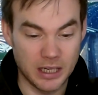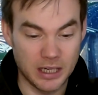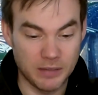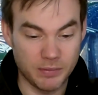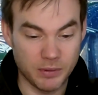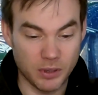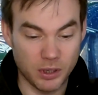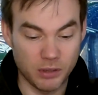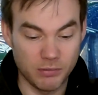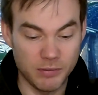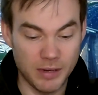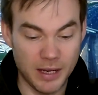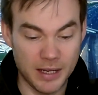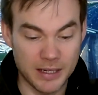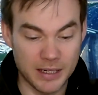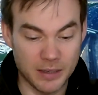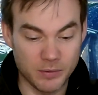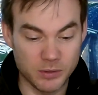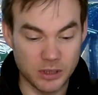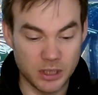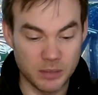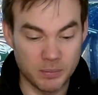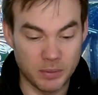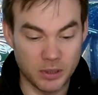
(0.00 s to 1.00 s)
If we go right
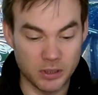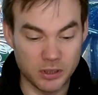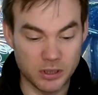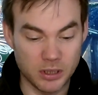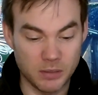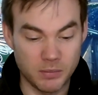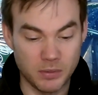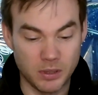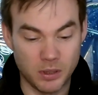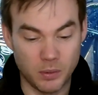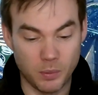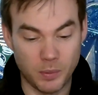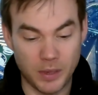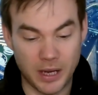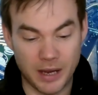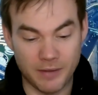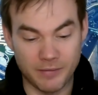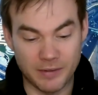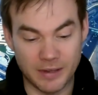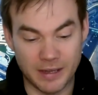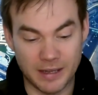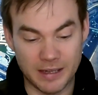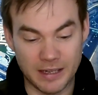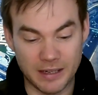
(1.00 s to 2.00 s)
down to the bottom, we
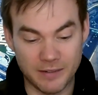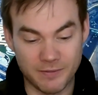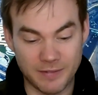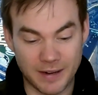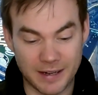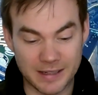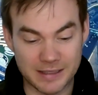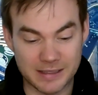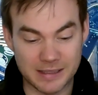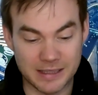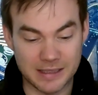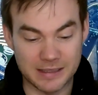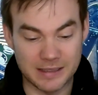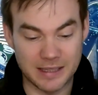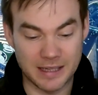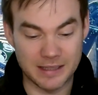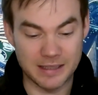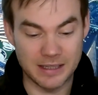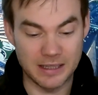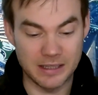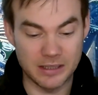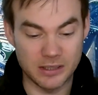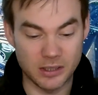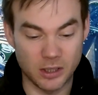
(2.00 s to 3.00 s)
have an advanced
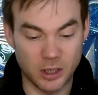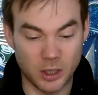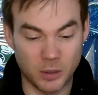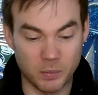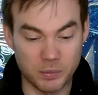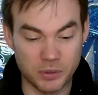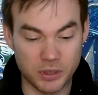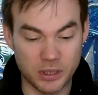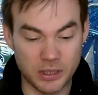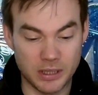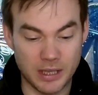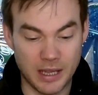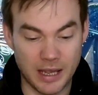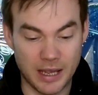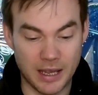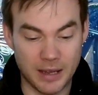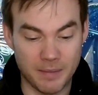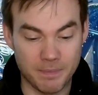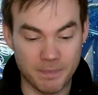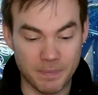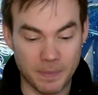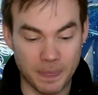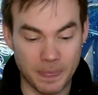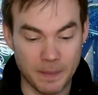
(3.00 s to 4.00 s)
settings option there.